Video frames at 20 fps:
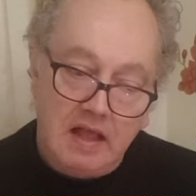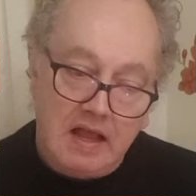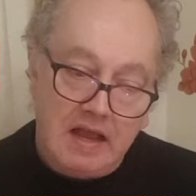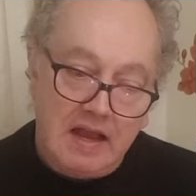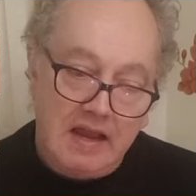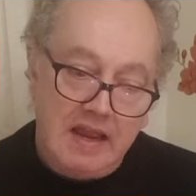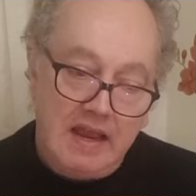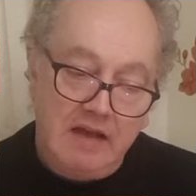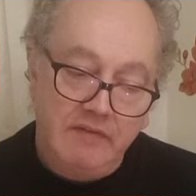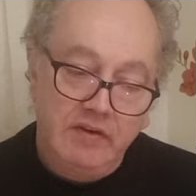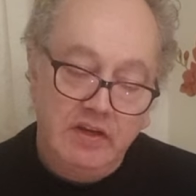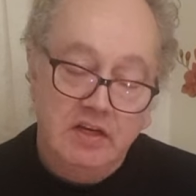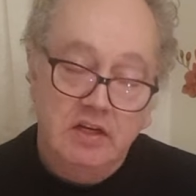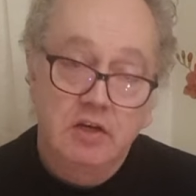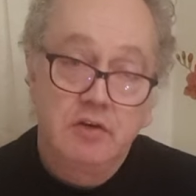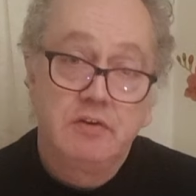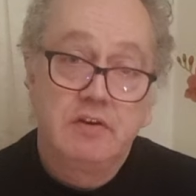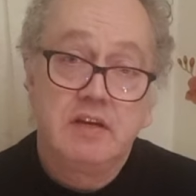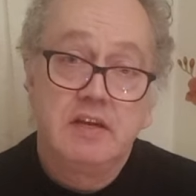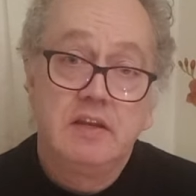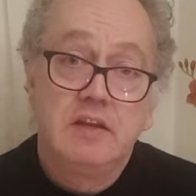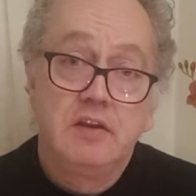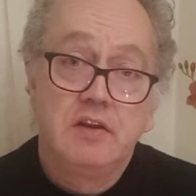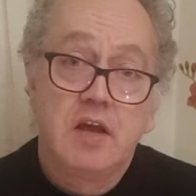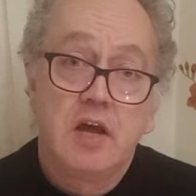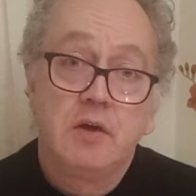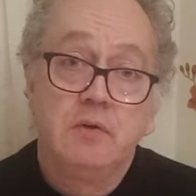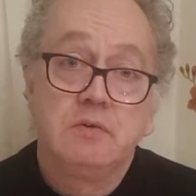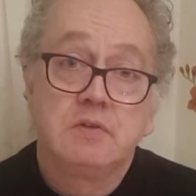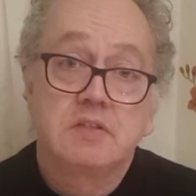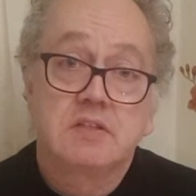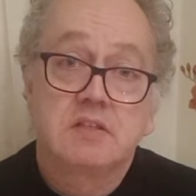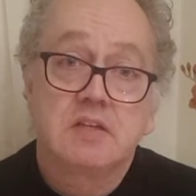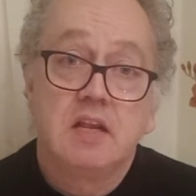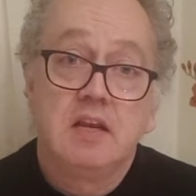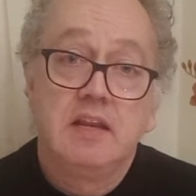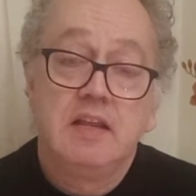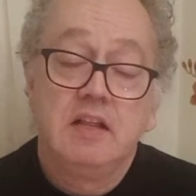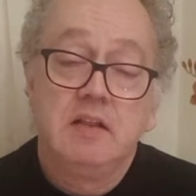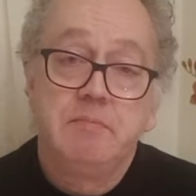I have included in the notes a
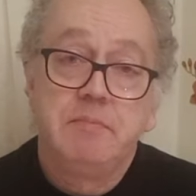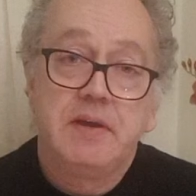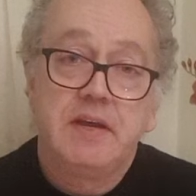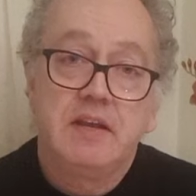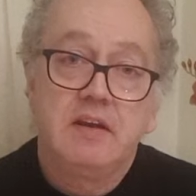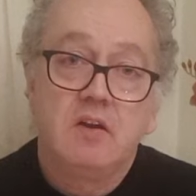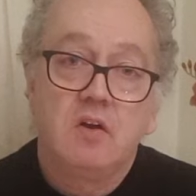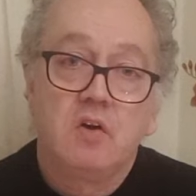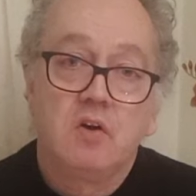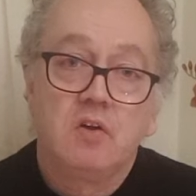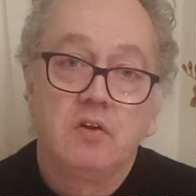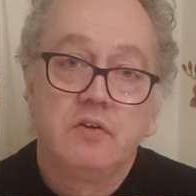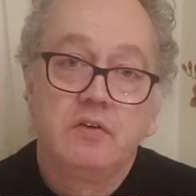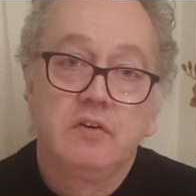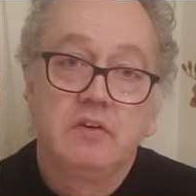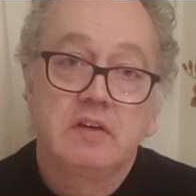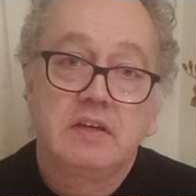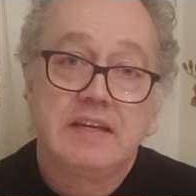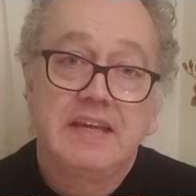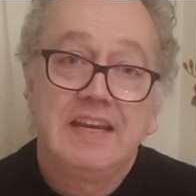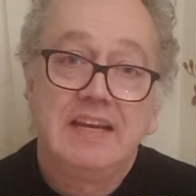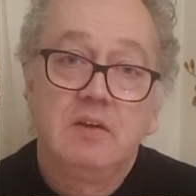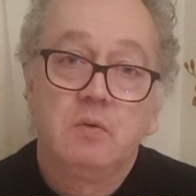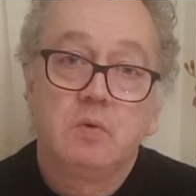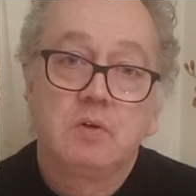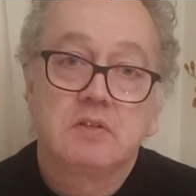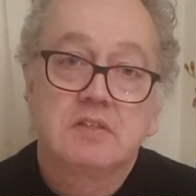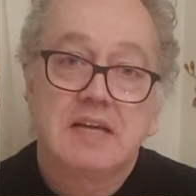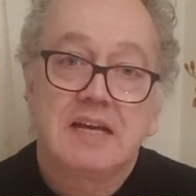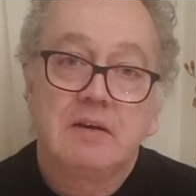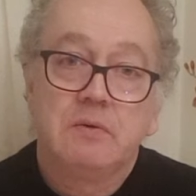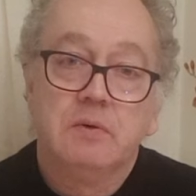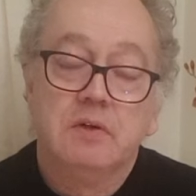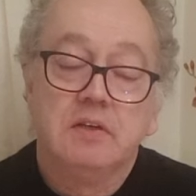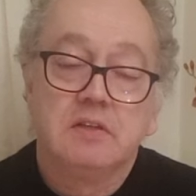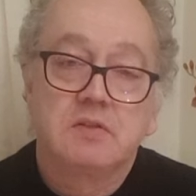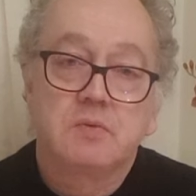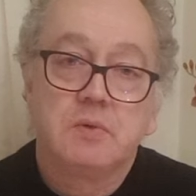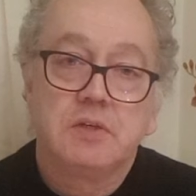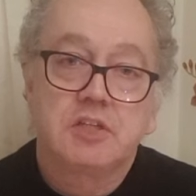little bit on kilowatt
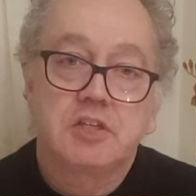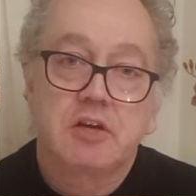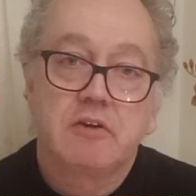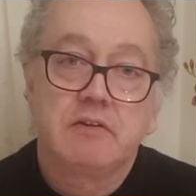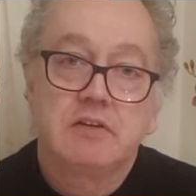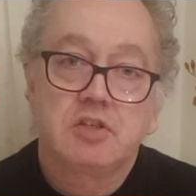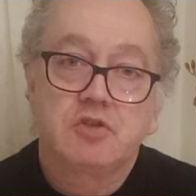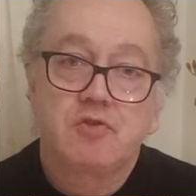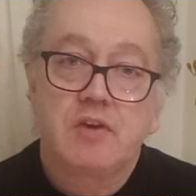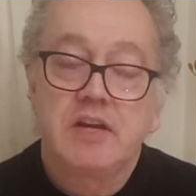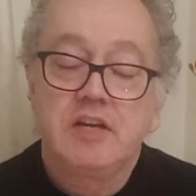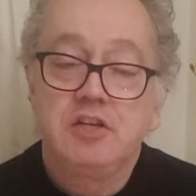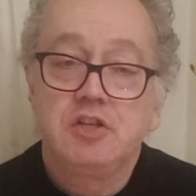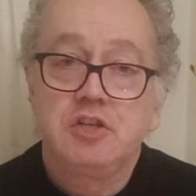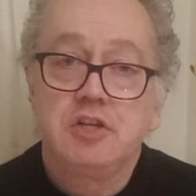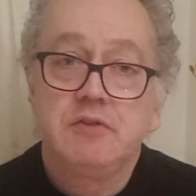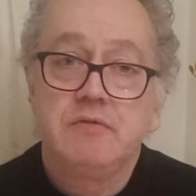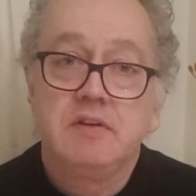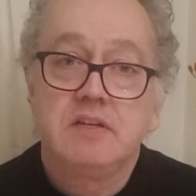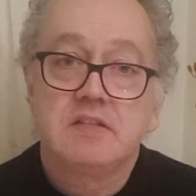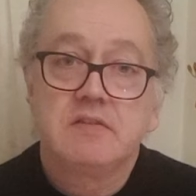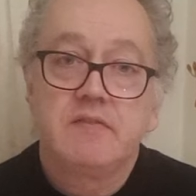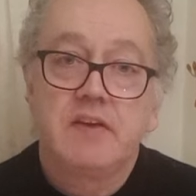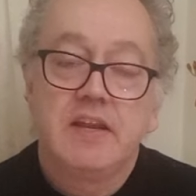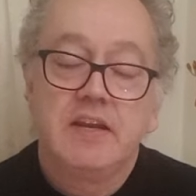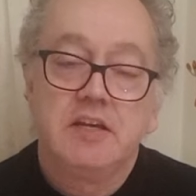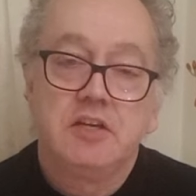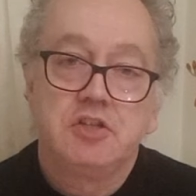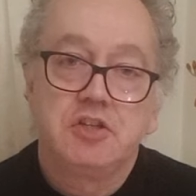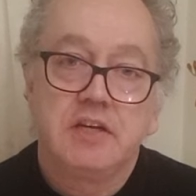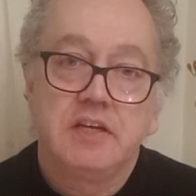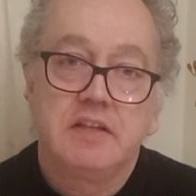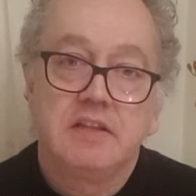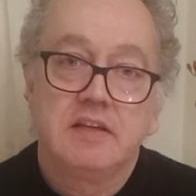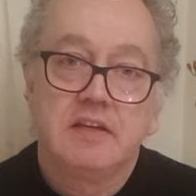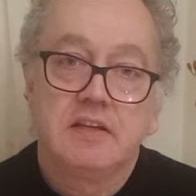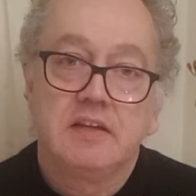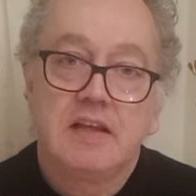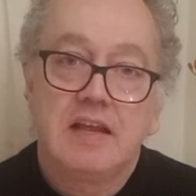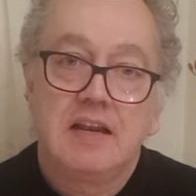hours, which are a strange unit of energy
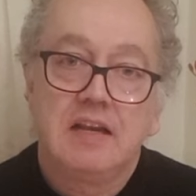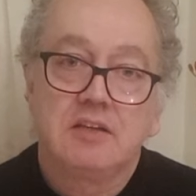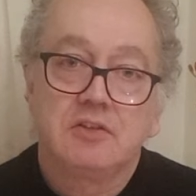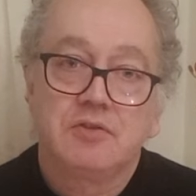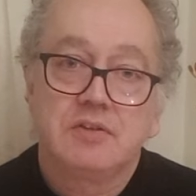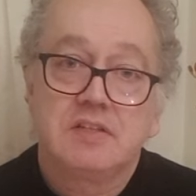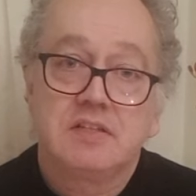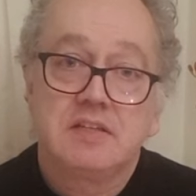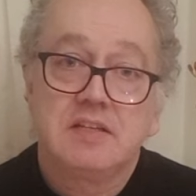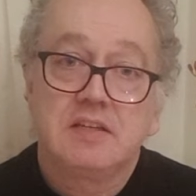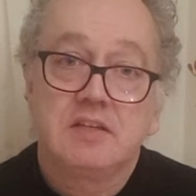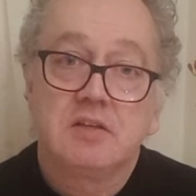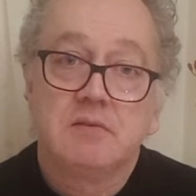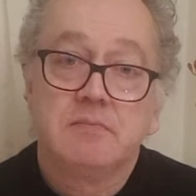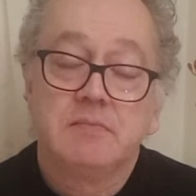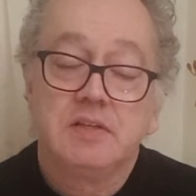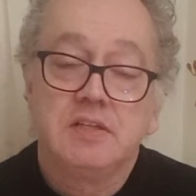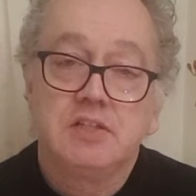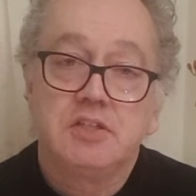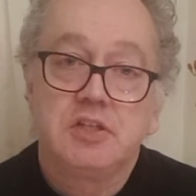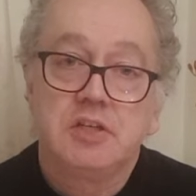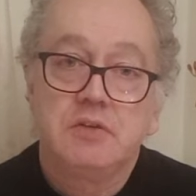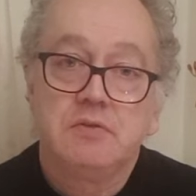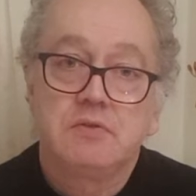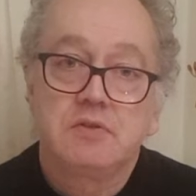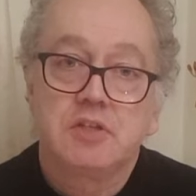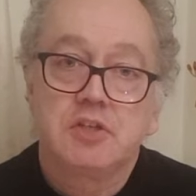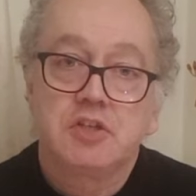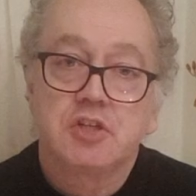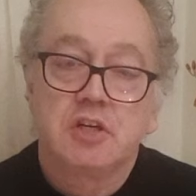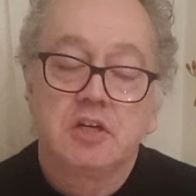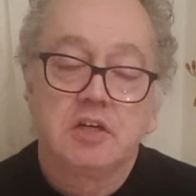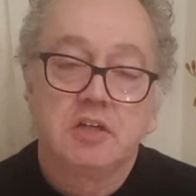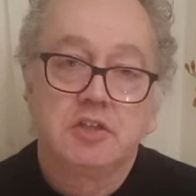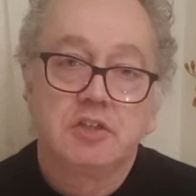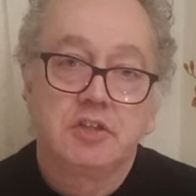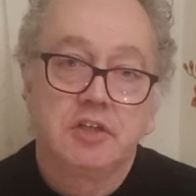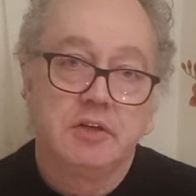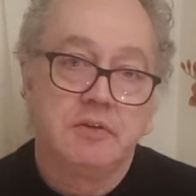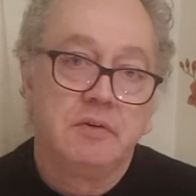that electricity companies use to
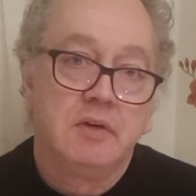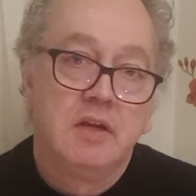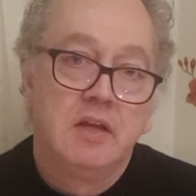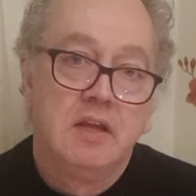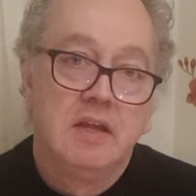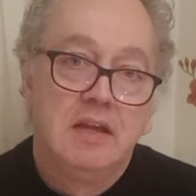charge you.